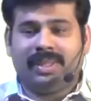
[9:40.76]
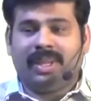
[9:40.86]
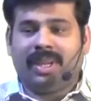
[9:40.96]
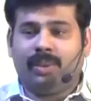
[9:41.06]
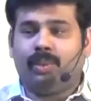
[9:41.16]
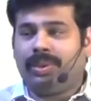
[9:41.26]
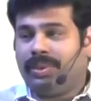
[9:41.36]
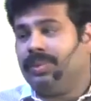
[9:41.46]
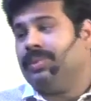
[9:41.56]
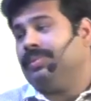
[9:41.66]
how we
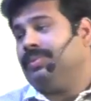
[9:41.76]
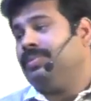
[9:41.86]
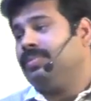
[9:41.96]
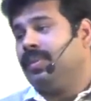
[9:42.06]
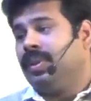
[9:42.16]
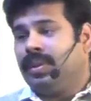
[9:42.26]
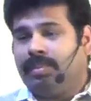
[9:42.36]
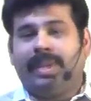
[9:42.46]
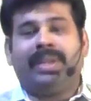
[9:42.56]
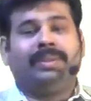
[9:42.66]
do
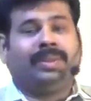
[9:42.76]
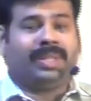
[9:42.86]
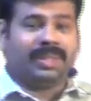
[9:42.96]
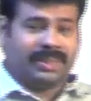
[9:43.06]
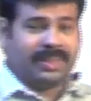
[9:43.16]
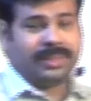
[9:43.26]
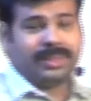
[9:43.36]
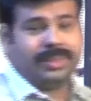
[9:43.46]
manual testing.